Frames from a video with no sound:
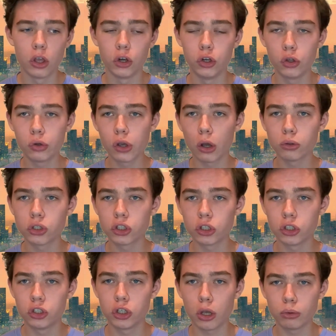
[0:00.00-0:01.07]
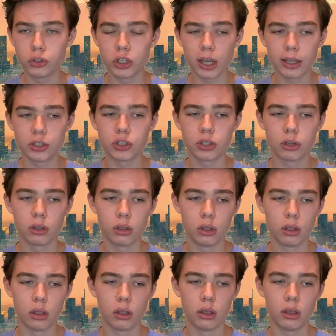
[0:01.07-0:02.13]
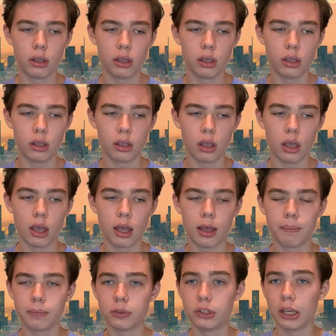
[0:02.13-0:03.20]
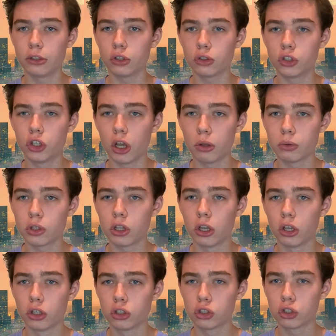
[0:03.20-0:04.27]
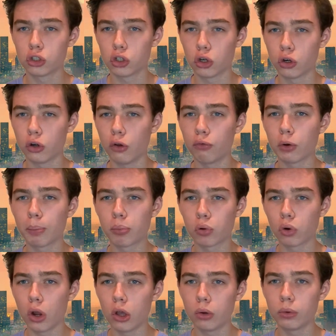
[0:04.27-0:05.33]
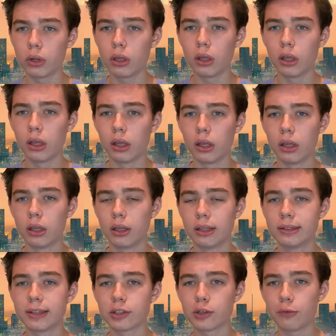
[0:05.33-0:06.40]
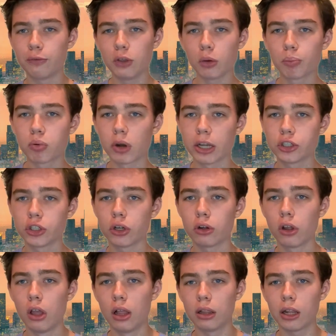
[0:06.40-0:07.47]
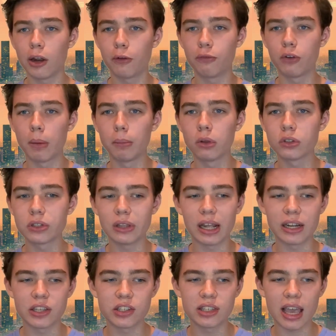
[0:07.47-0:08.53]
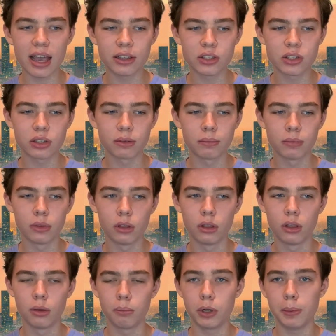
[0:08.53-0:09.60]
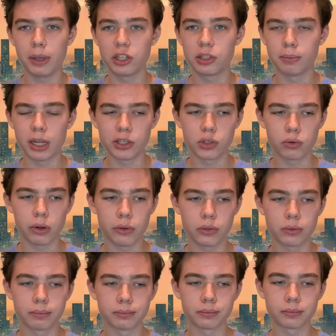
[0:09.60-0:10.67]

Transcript: New coach, Joe Judge. Daniel Jones, turnover prone. Doesn't feel pressure. A lot of fumbles, a lot of sacks. But he makes some nice throws.